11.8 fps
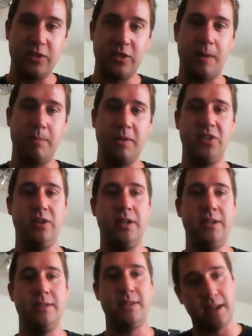those
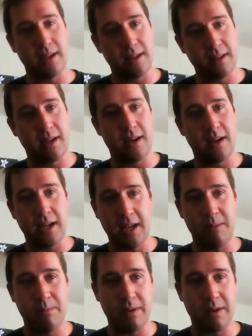opportunities, and I
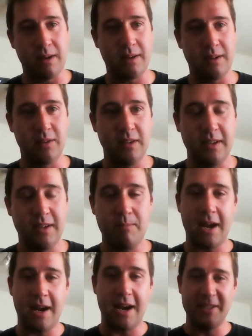keep
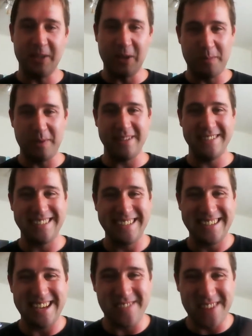my eyes open
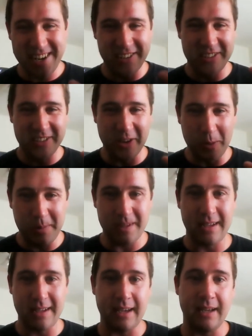and my ears
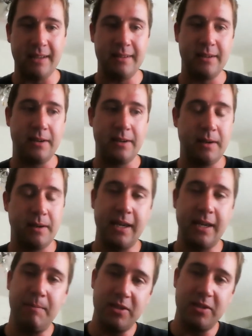open, and I
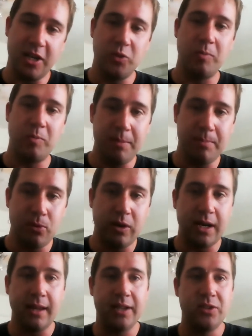keep in touch with people,
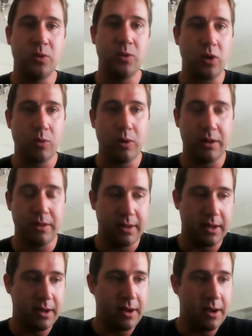and I like to work with
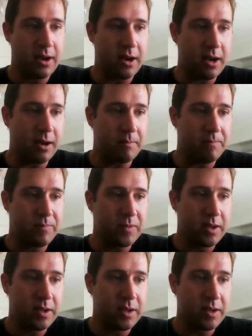um,